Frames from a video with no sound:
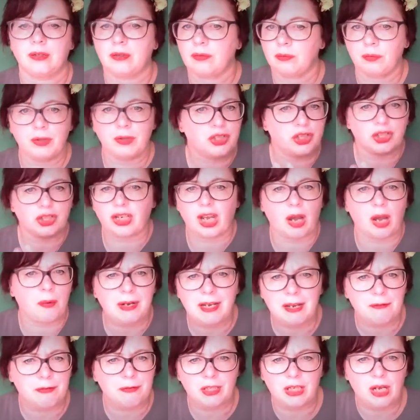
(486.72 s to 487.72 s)
We should go
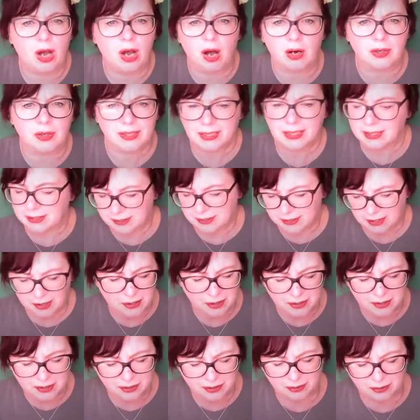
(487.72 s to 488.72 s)
and live in the Arctic
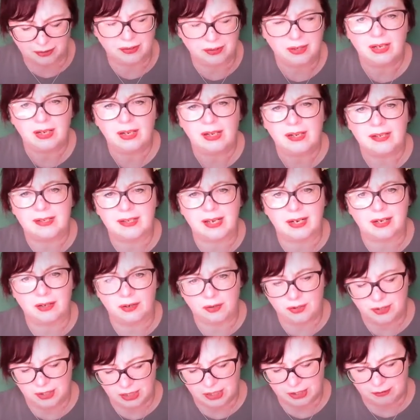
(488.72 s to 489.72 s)
Circle, said
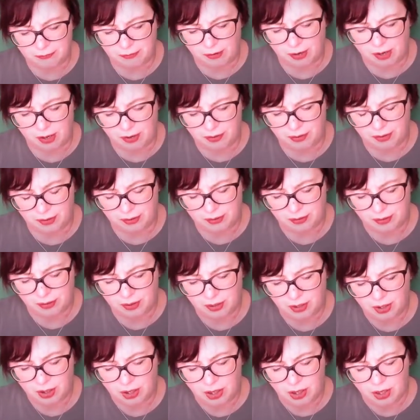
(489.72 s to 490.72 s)
Lucy's father,
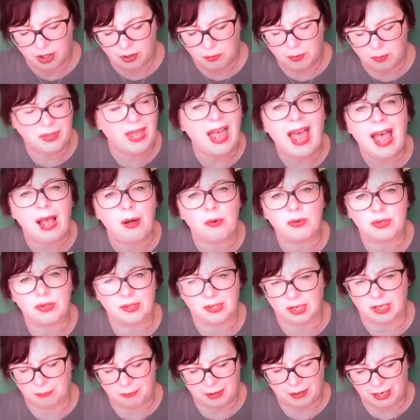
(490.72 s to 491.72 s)
where the
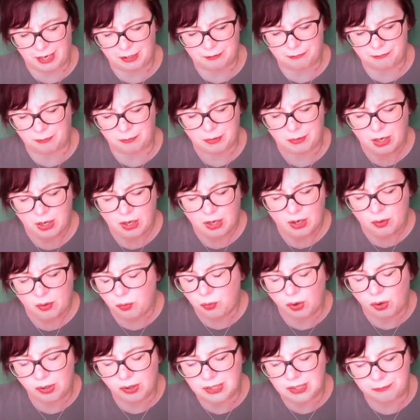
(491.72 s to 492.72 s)
houses are made from
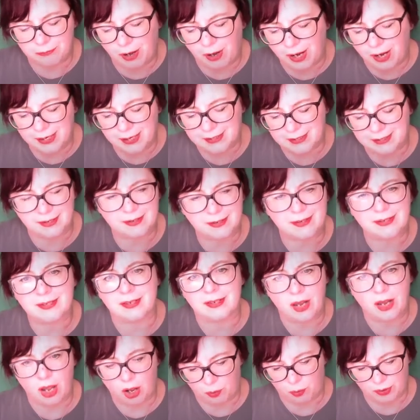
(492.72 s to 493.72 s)
walls of ice and
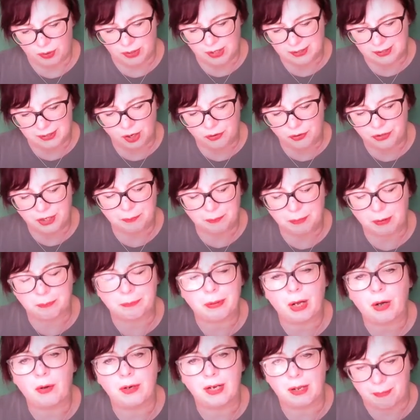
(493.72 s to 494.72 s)
snow, and there's nothing but
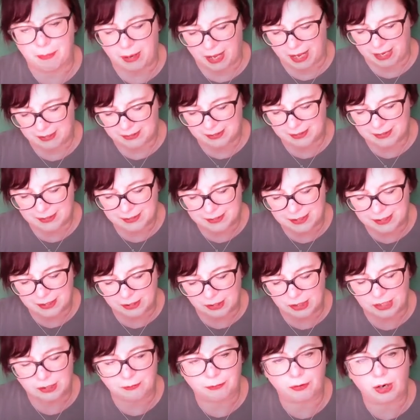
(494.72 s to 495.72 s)
polar bears and
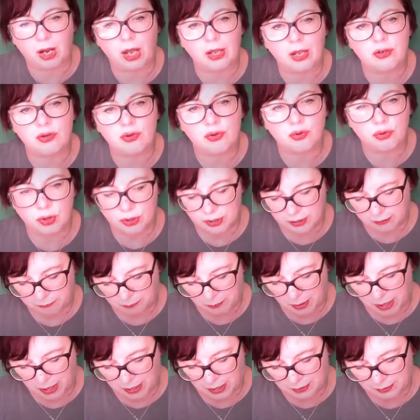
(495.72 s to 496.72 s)
seals for hundreds of
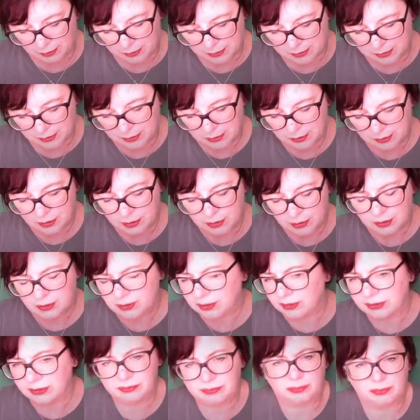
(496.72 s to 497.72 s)
miles.
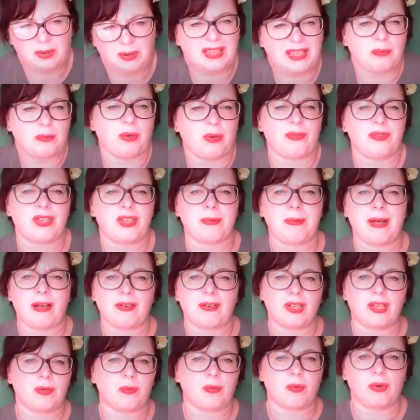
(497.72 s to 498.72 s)
When the wolves come
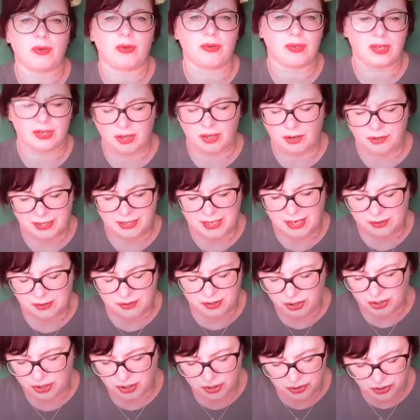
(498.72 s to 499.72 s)
out of the walls, there's nothing
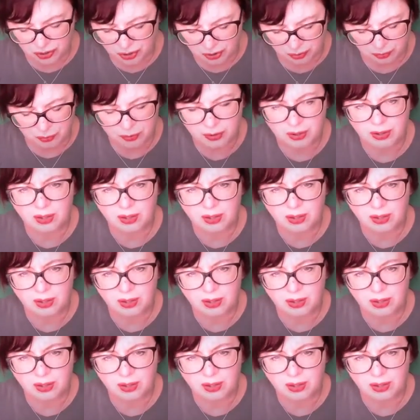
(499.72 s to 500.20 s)
else you can do,